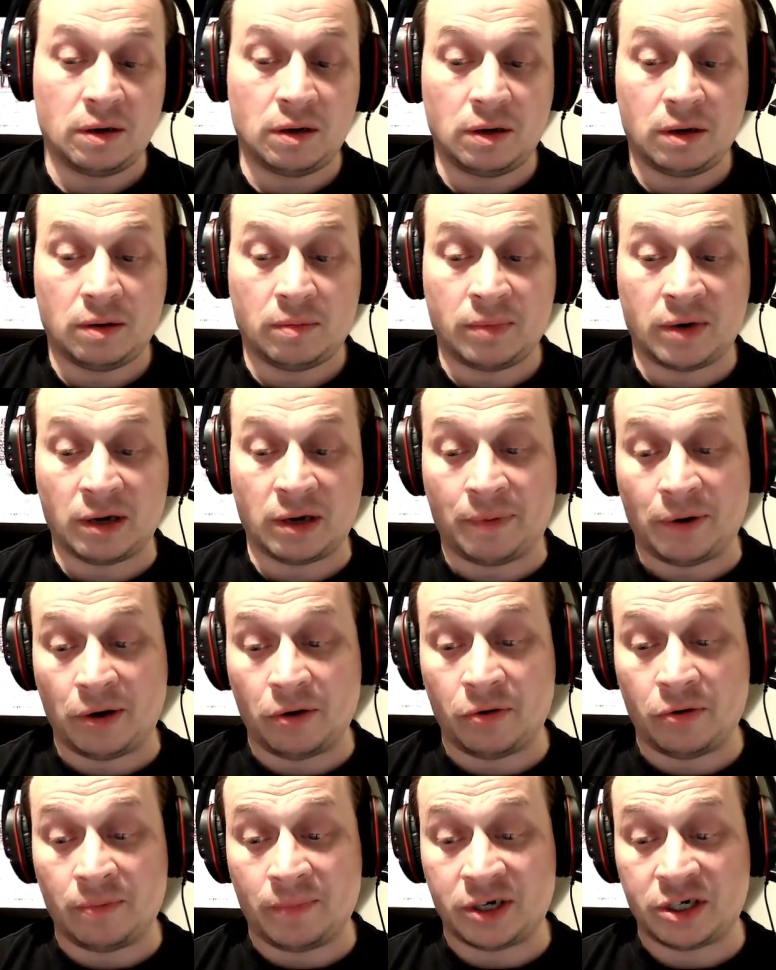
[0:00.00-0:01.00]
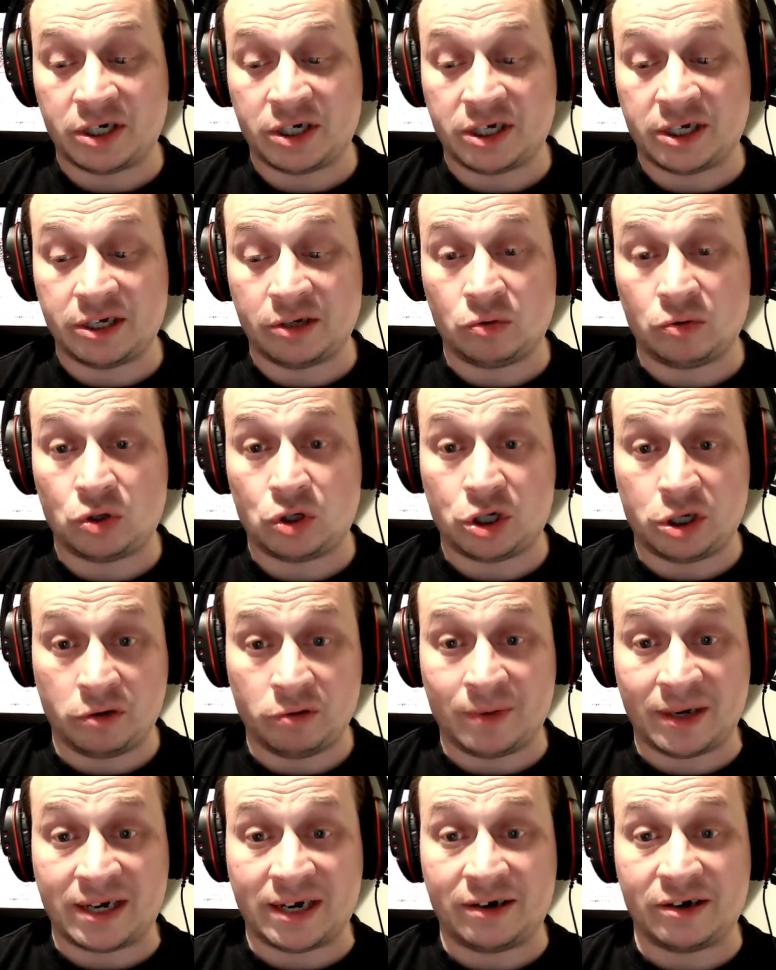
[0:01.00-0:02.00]
My opponent managed to kill 2 of my
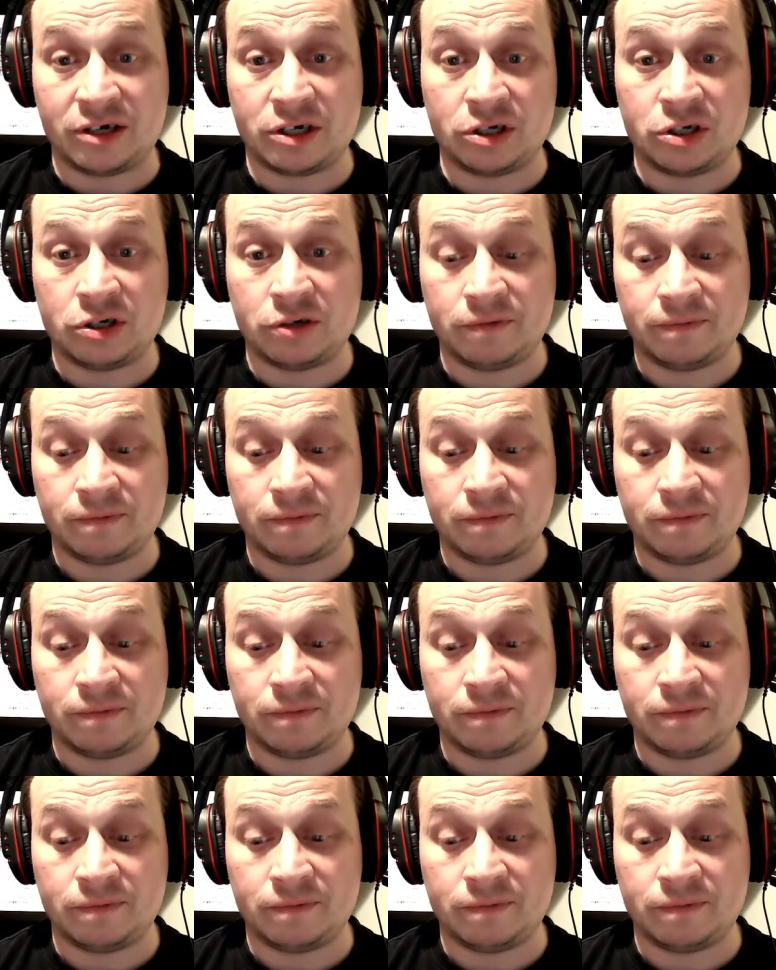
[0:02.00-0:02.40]
characters.